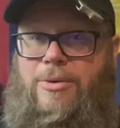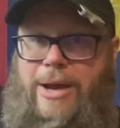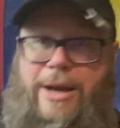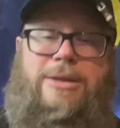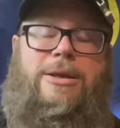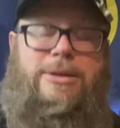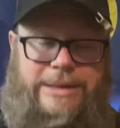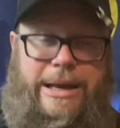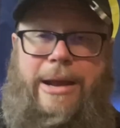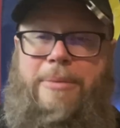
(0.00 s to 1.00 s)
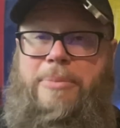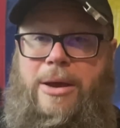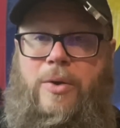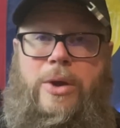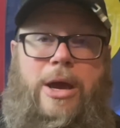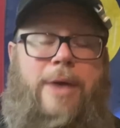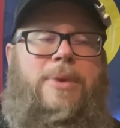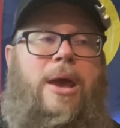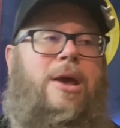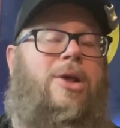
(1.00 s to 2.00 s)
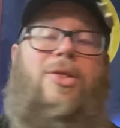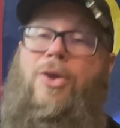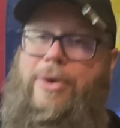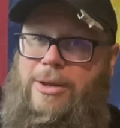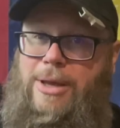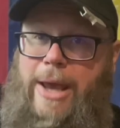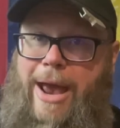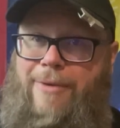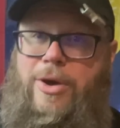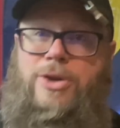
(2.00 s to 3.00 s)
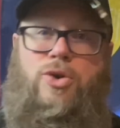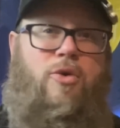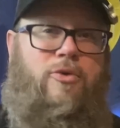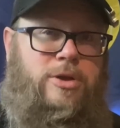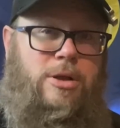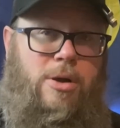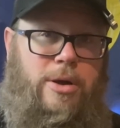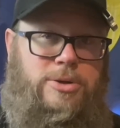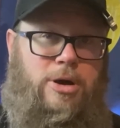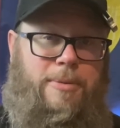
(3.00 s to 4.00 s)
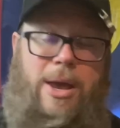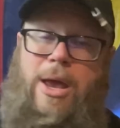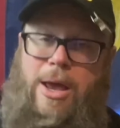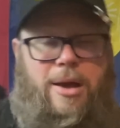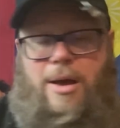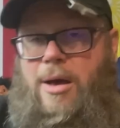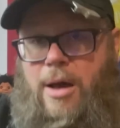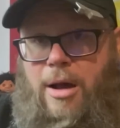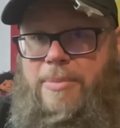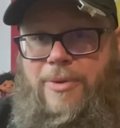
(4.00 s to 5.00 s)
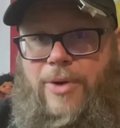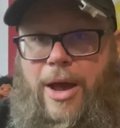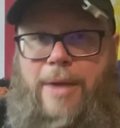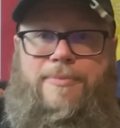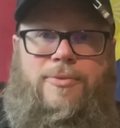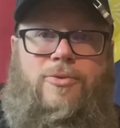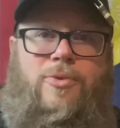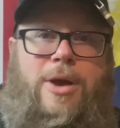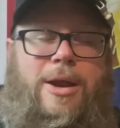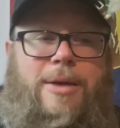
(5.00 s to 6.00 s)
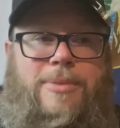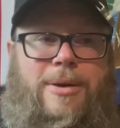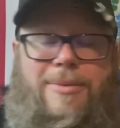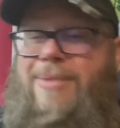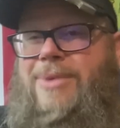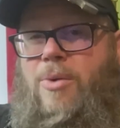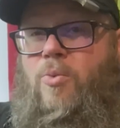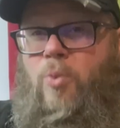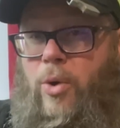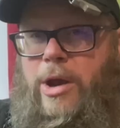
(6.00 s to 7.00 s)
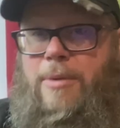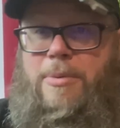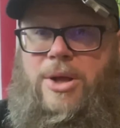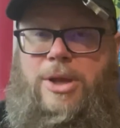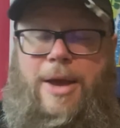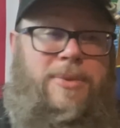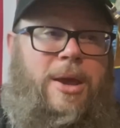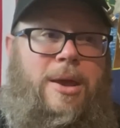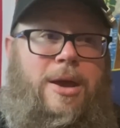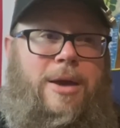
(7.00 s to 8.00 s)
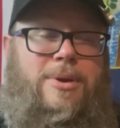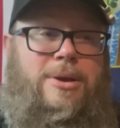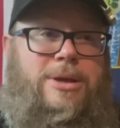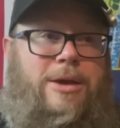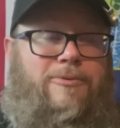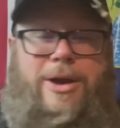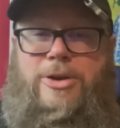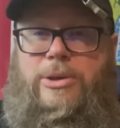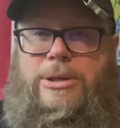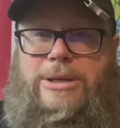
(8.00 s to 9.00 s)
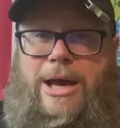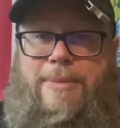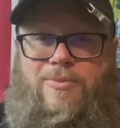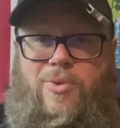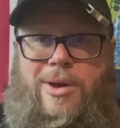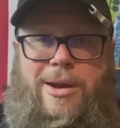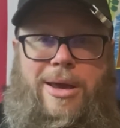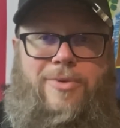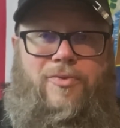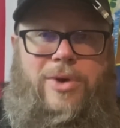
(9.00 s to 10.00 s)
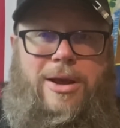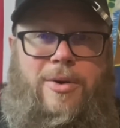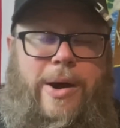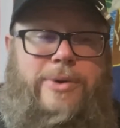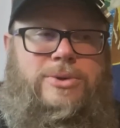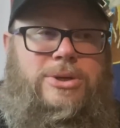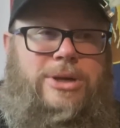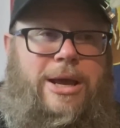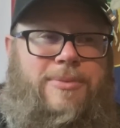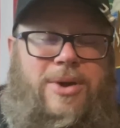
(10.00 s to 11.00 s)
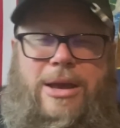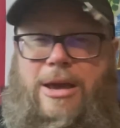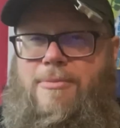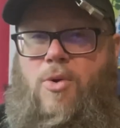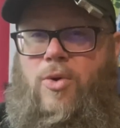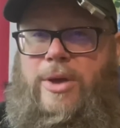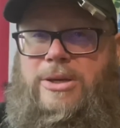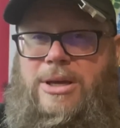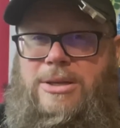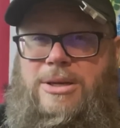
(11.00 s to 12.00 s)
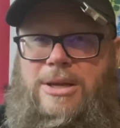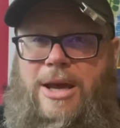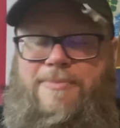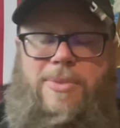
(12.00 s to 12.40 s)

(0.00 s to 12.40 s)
right? It, it's going to be okay. Look at the average over the long term. I'll be fine, right? I'm, I'm not worried about that. I'm going to take advantage of the time. We're going to get a video out today. I'm going to get more listing today.